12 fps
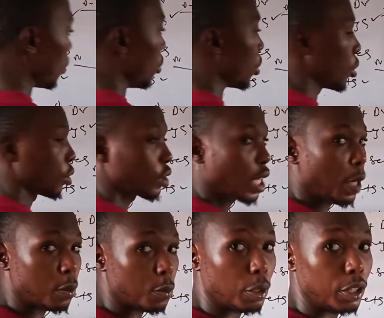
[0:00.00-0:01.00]
because
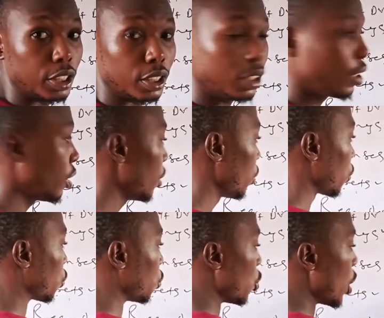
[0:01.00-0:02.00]
I'm spending
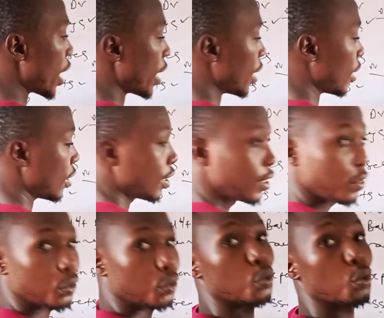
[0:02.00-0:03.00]
to where?
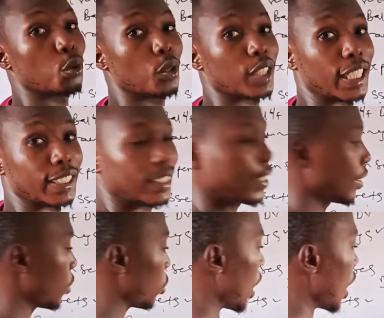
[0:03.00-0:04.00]
To rent.
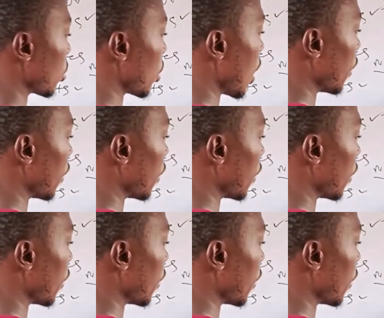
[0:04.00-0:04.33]
So that's why I